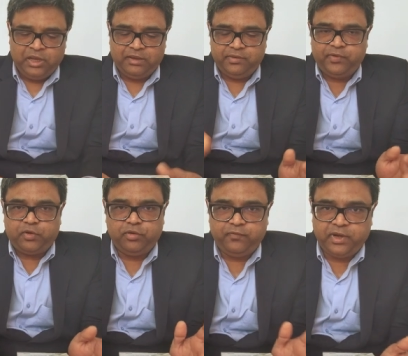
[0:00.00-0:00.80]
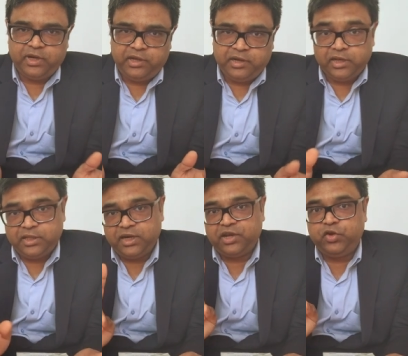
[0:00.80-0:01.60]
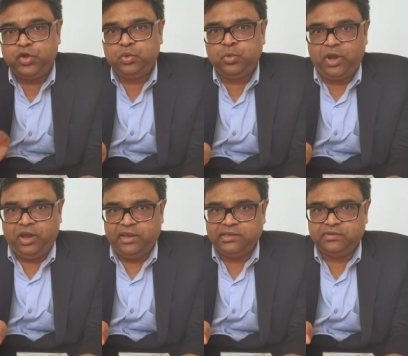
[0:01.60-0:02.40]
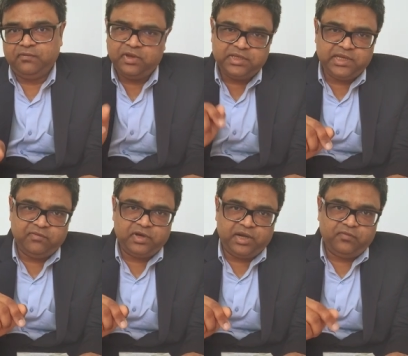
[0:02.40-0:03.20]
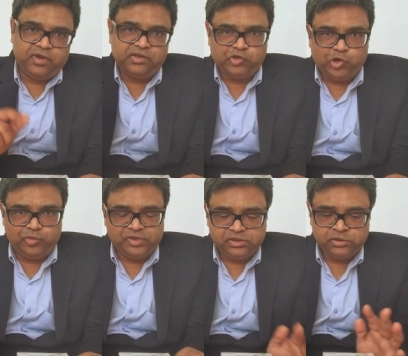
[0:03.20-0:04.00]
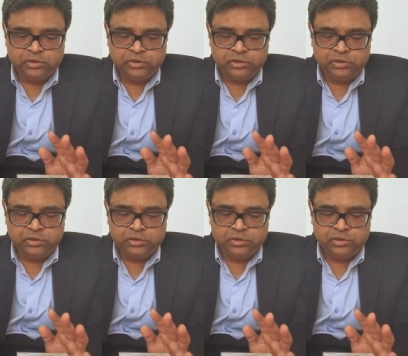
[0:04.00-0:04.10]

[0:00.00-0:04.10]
However, on Fragrantica there are two eyes. One is inverted, one is normal.